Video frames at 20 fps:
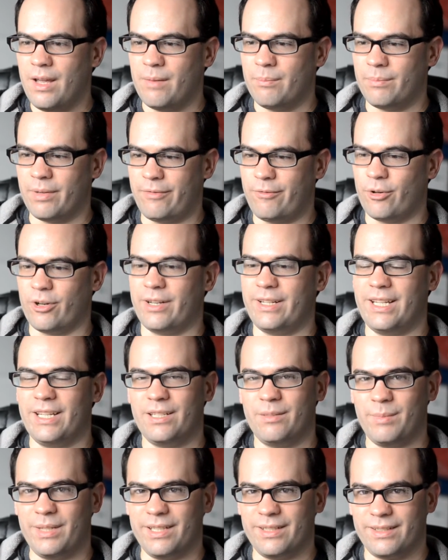before an
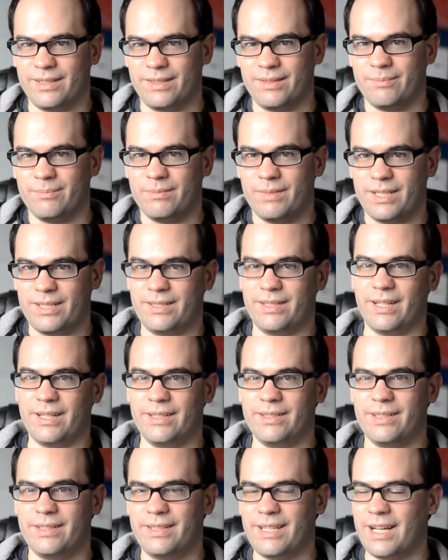enemy's
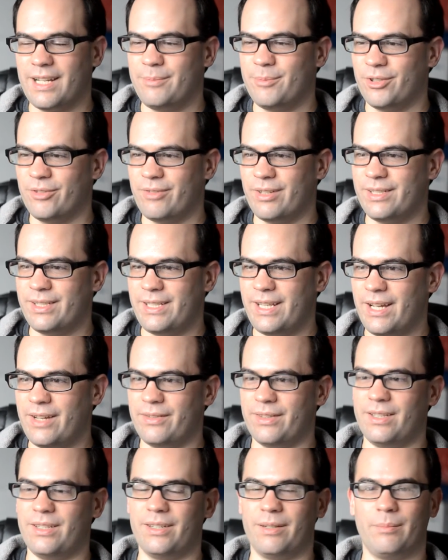stun timer runs out,
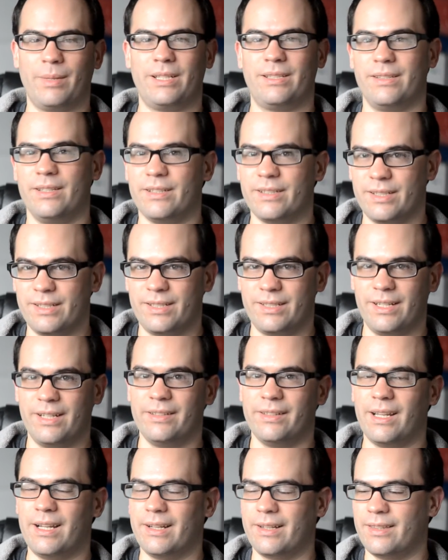then you can basically just stun
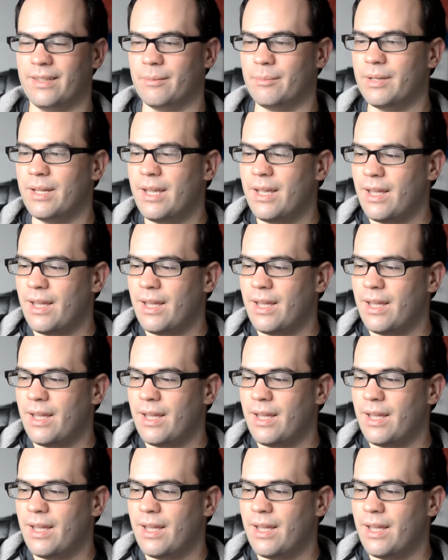lock them.